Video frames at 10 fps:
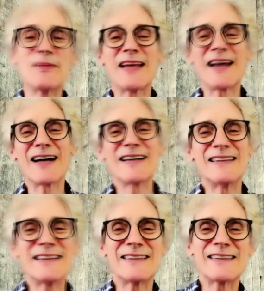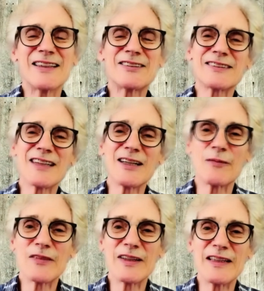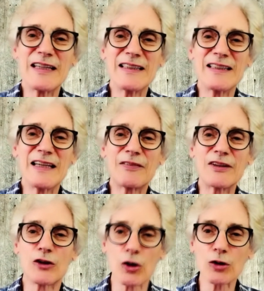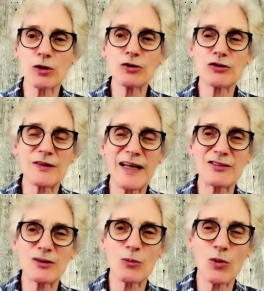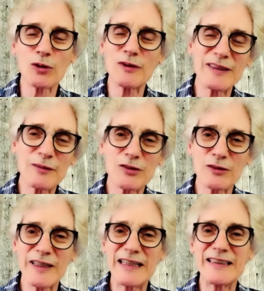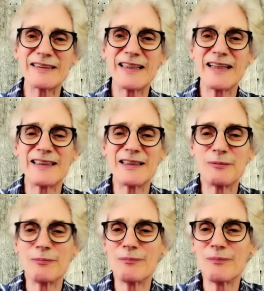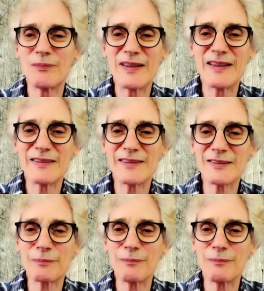Yeah, it's if it gurgles, it has a little water running, that's okay. It just